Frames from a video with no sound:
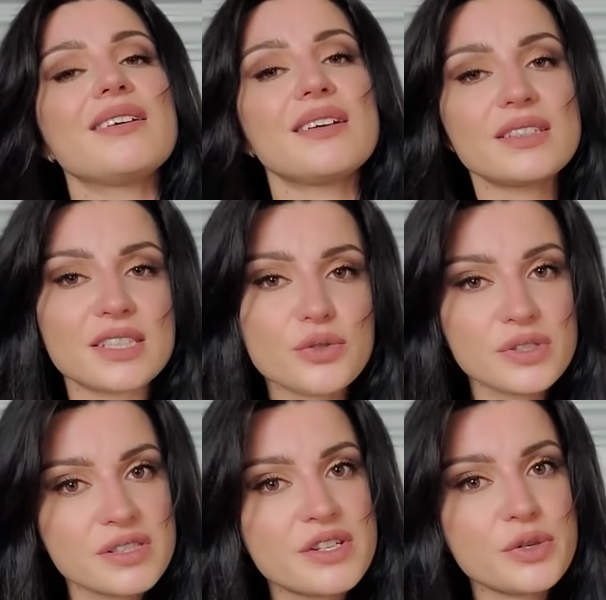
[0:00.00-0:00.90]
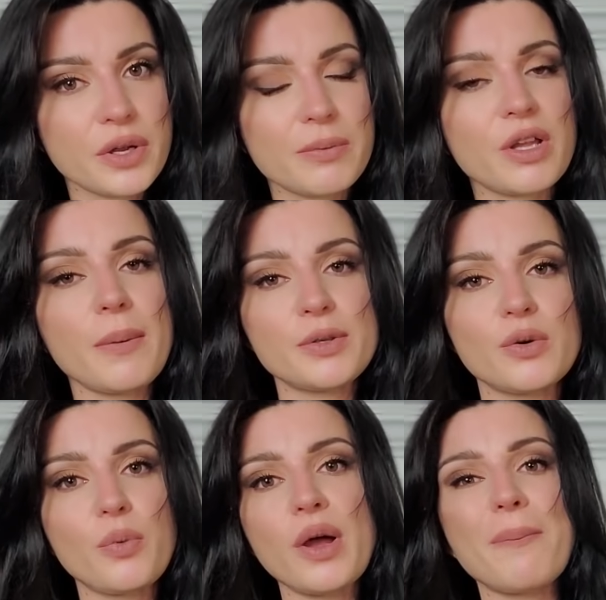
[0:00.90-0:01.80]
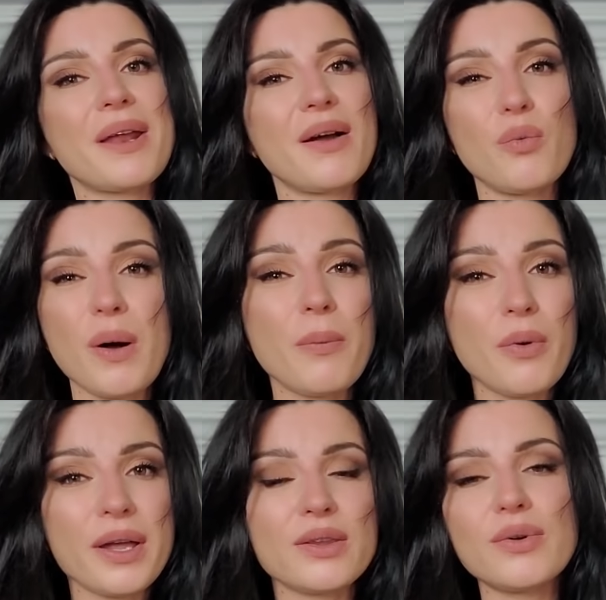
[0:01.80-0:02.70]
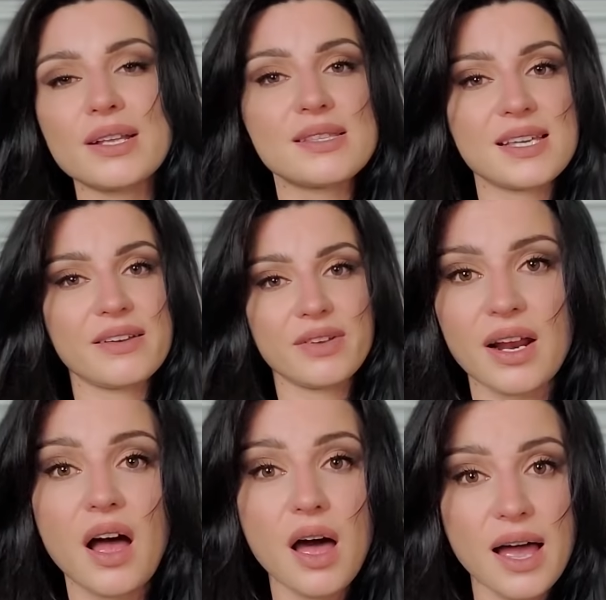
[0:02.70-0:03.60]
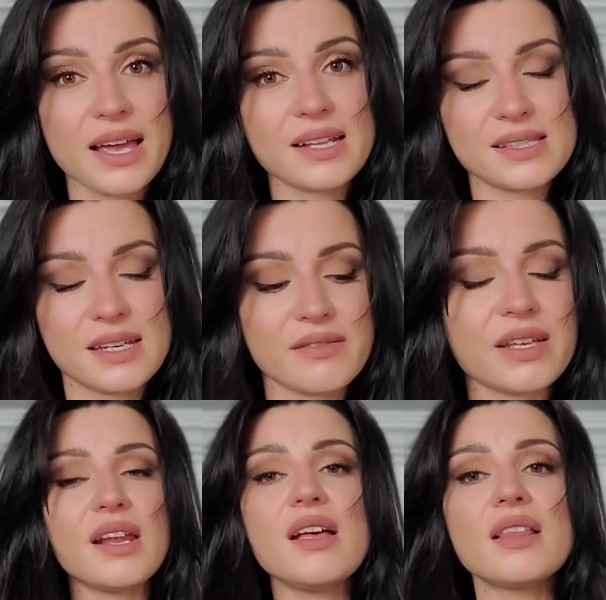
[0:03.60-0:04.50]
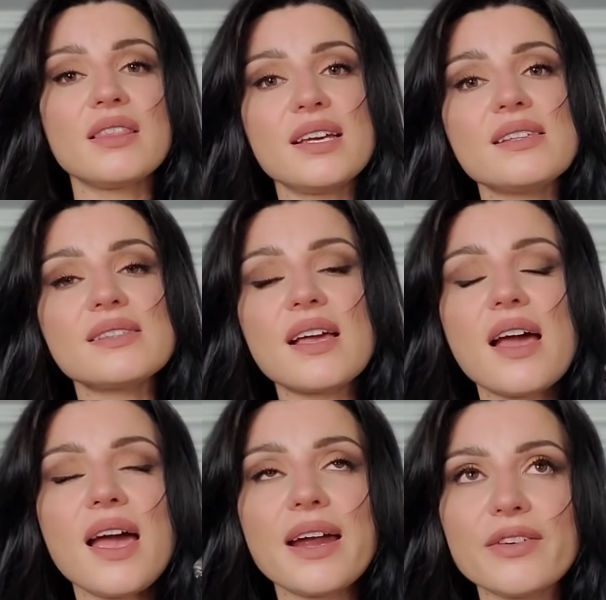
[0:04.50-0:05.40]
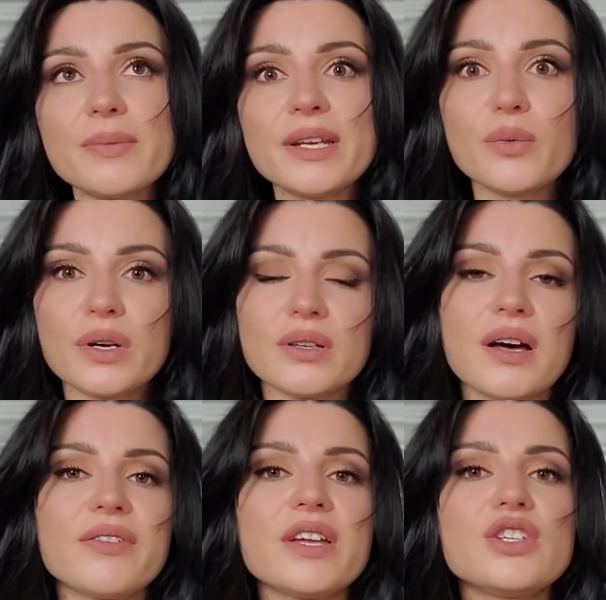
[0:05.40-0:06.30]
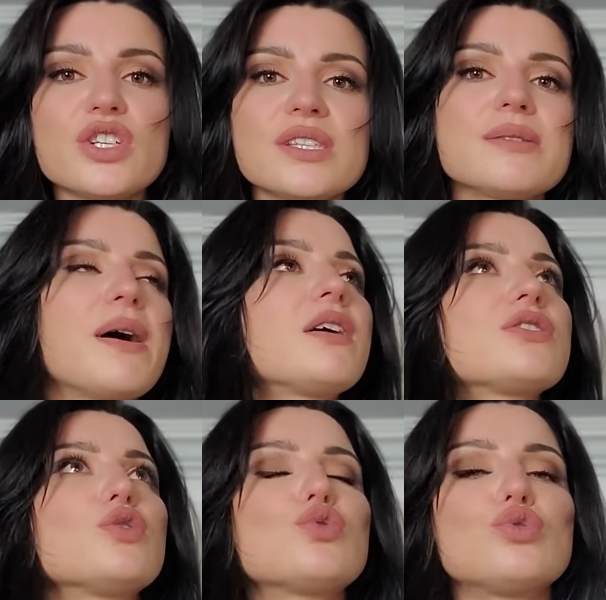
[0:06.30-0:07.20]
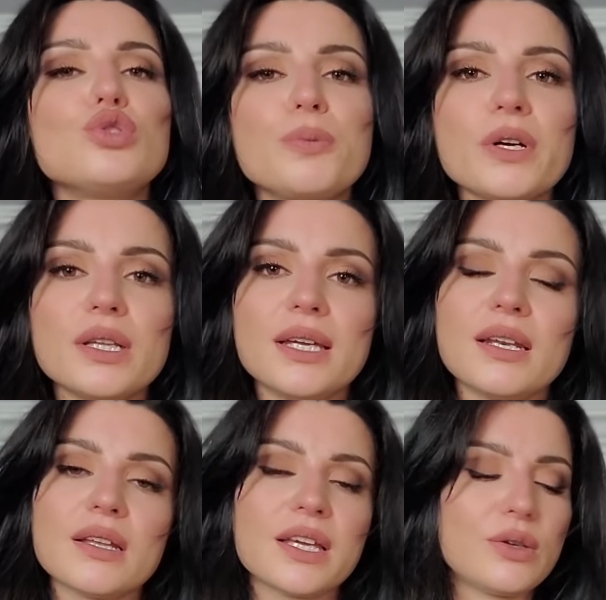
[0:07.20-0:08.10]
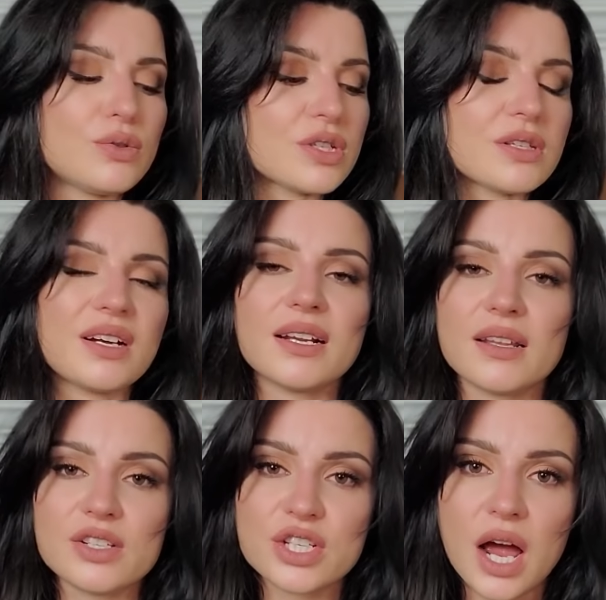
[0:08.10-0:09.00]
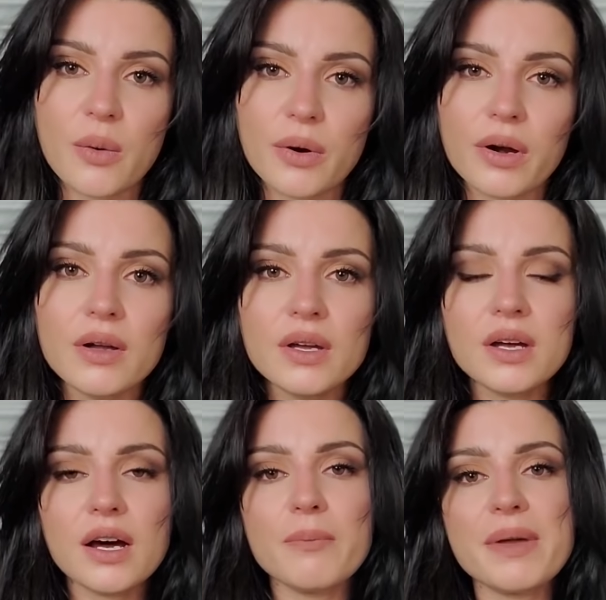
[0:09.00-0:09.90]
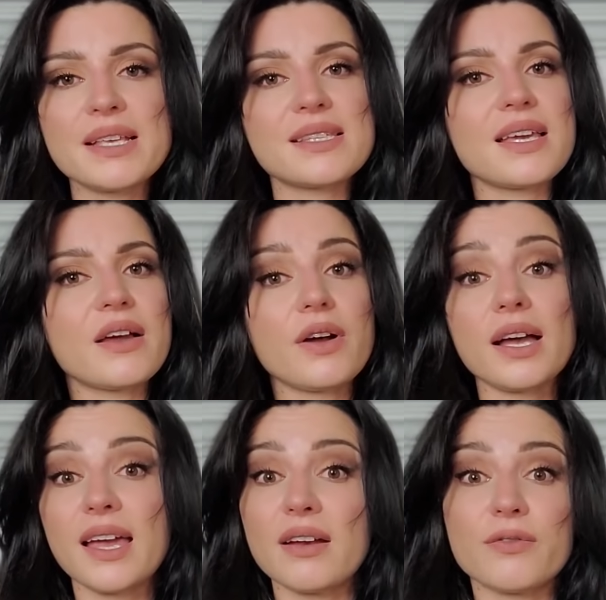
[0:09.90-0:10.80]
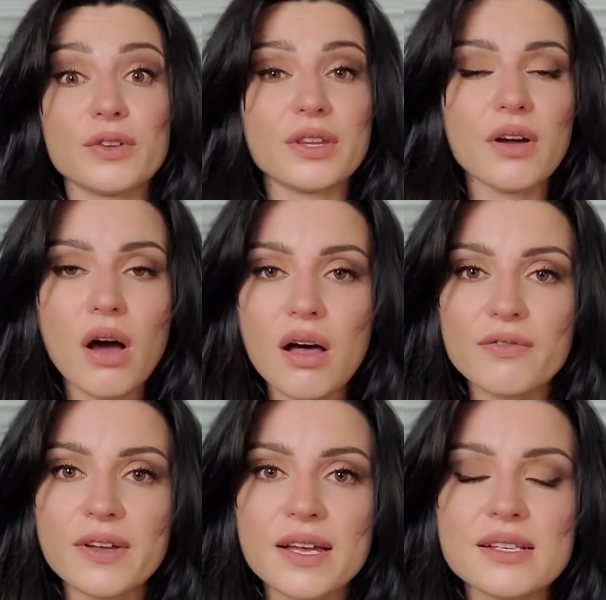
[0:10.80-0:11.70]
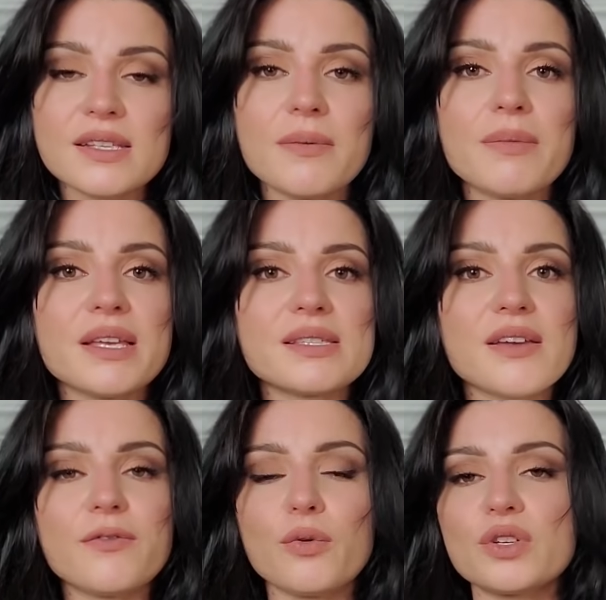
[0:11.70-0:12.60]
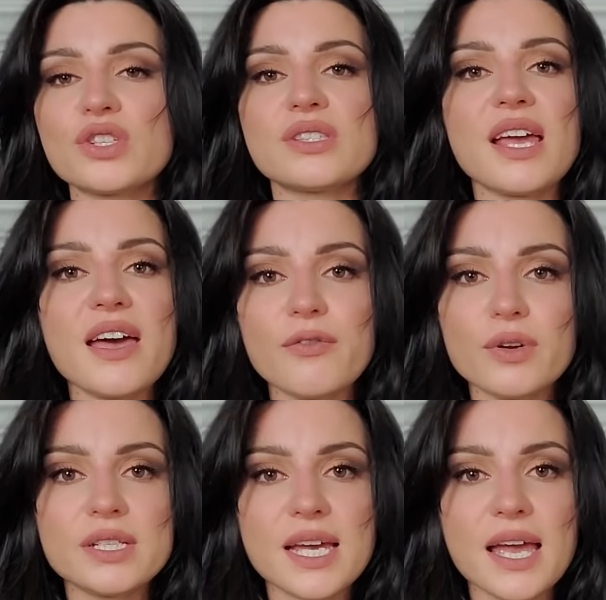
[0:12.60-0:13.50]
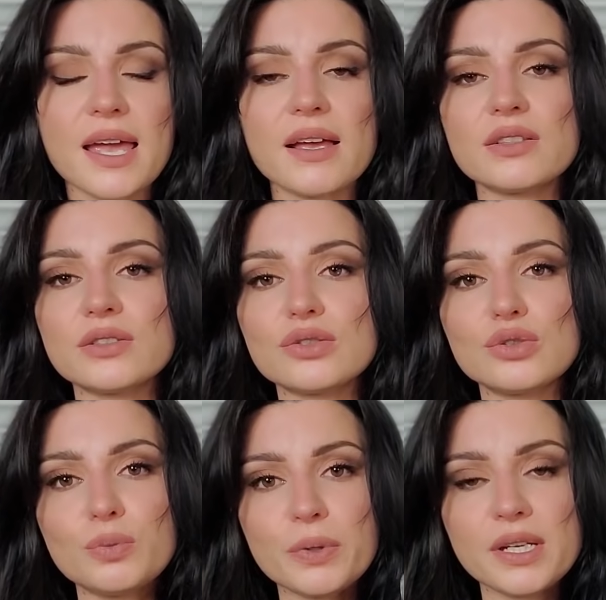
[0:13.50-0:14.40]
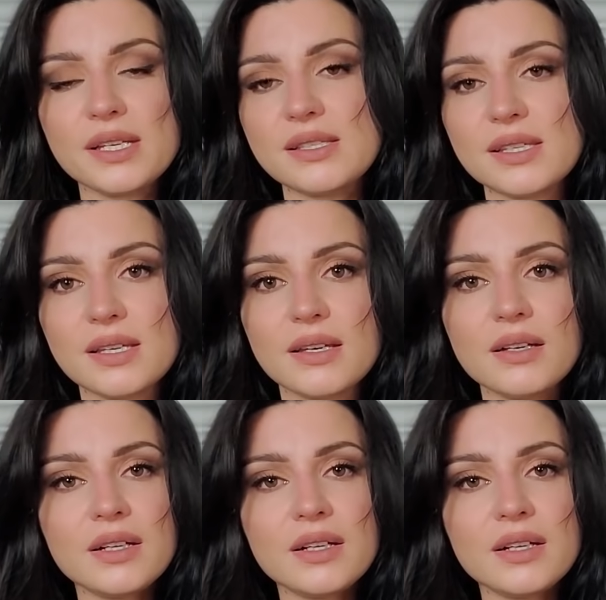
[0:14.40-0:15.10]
citrus is enjoyable up to a point, but at one point you get sick of it. I get sick of it. This everybody will love. It just smells super clean, like you just got out of the shower. Amazing again for the office, amazing for just every day, super easy.